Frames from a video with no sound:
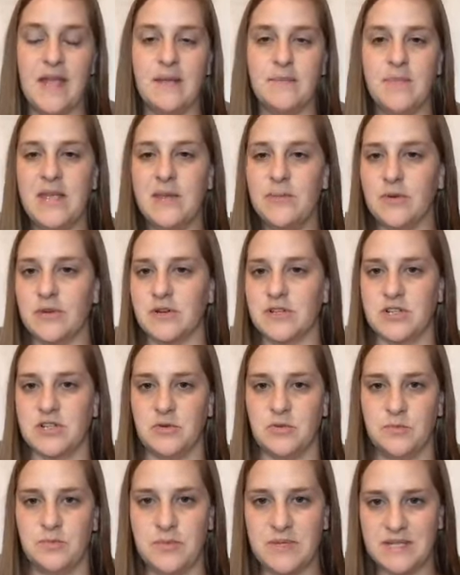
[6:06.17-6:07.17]
People are so
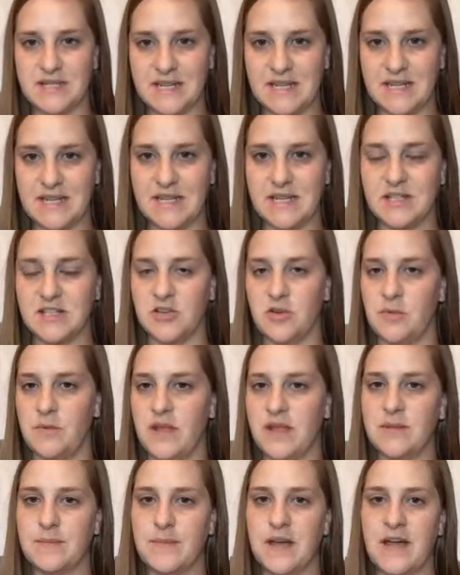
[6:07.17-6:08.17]
busy. Don't
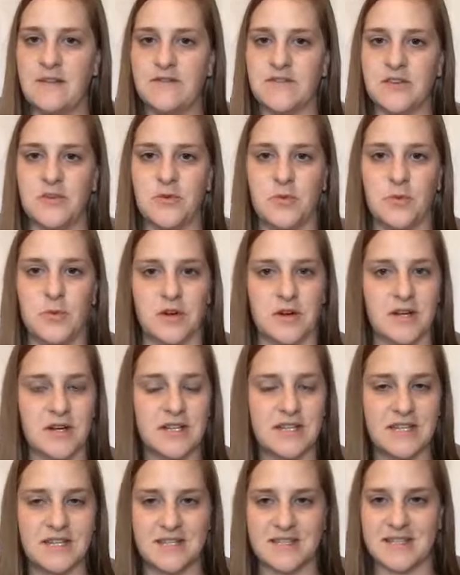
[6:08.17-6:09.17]
make them have to work
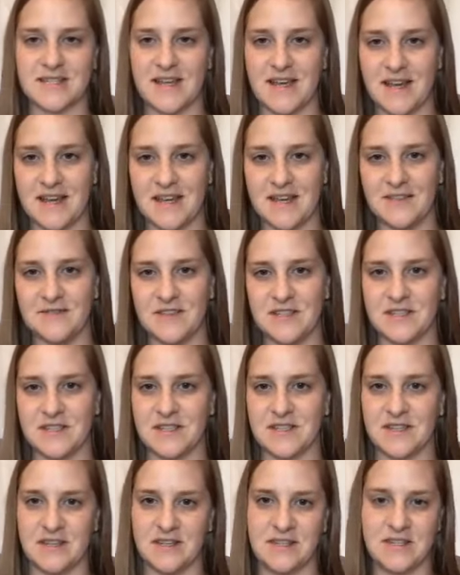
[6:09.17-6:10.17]
to decide if this is
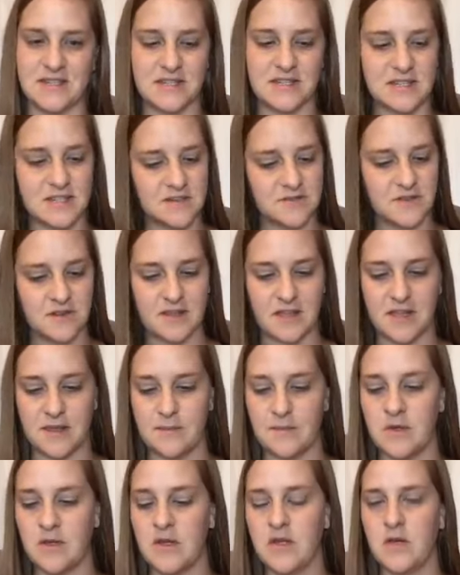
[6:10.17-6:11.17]
a good decision for them.